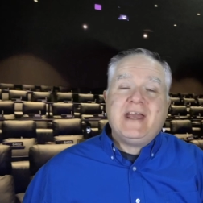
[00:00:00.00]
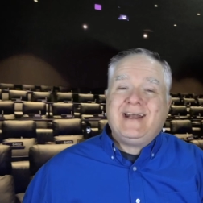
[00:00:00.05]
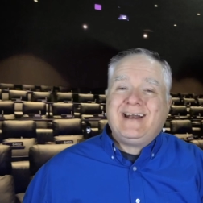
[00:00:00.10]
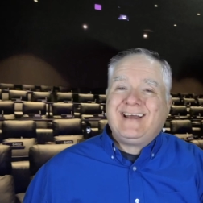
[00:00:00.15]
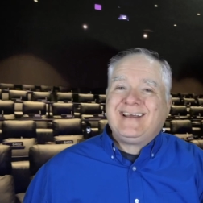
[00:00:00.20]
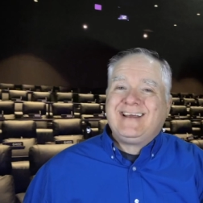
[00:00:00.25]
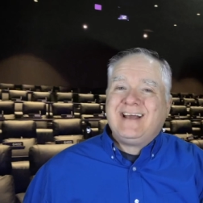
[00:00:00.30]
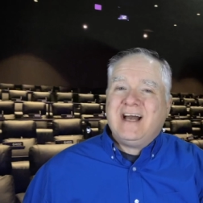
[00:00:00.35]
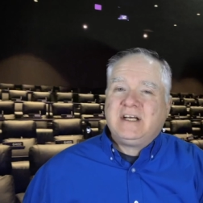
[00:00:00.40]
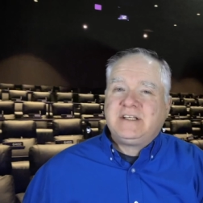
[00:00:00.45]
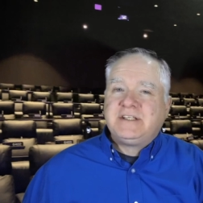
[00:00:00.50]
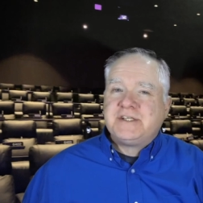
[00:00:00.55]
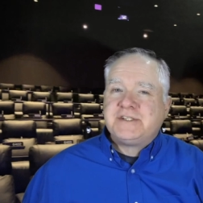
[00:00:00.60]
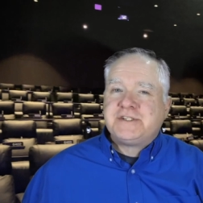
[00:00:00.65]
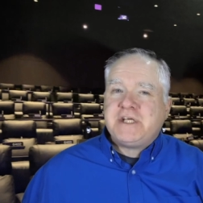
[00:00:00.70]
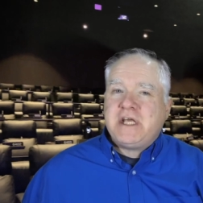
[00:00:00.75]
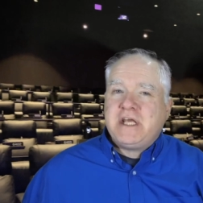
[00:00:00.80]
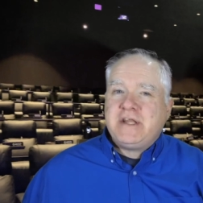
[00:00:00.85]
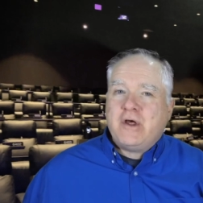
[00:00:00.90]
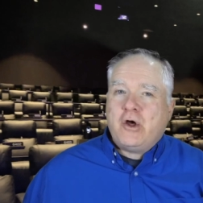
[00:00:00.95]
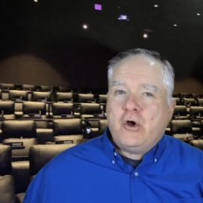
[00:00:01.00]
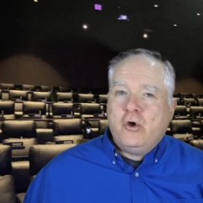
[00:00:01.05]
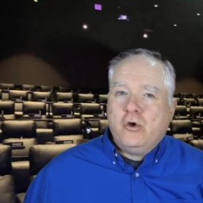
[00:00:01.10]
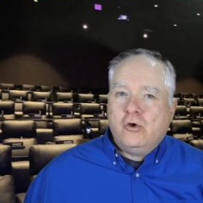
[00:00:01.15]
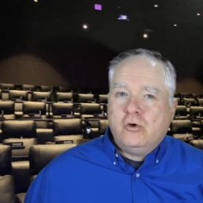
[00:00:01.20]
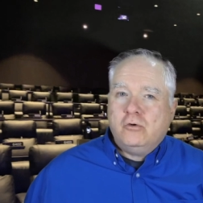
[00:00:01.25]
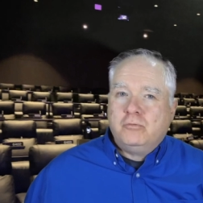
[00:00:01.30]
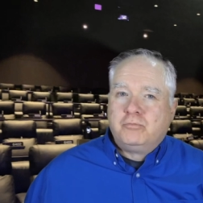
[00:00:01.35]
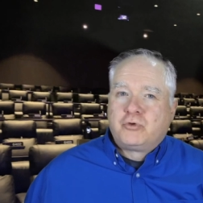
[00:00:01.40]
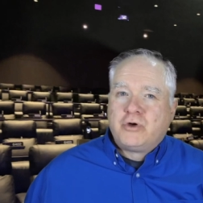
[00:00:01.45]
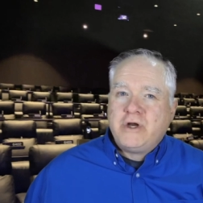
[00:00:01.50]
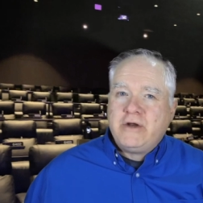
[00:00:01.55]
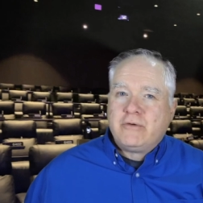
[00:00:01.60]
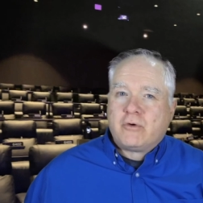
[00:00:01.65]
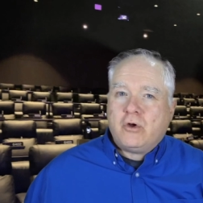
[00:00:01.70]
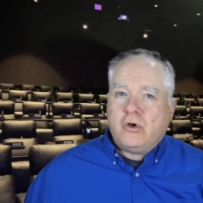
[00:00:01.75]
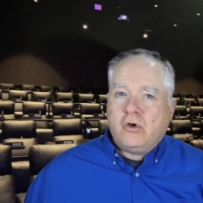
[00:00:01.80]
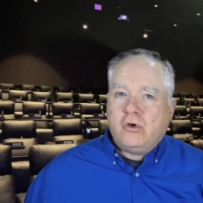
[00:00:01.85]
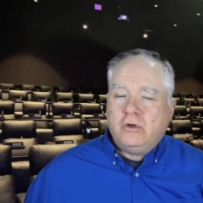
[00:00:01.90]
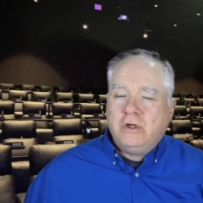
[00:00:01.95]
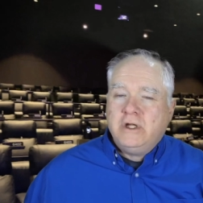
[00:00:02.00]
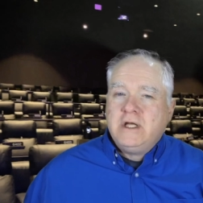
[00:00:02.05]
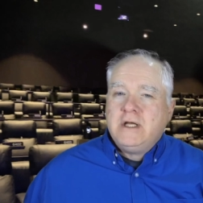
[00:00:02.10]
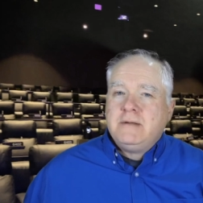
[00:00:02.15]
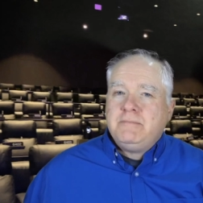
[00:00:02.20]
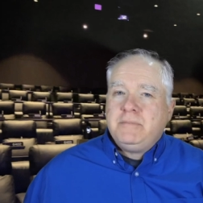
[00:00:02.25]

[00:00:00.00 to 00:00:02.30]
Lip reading: and I got to see the whole pre-roll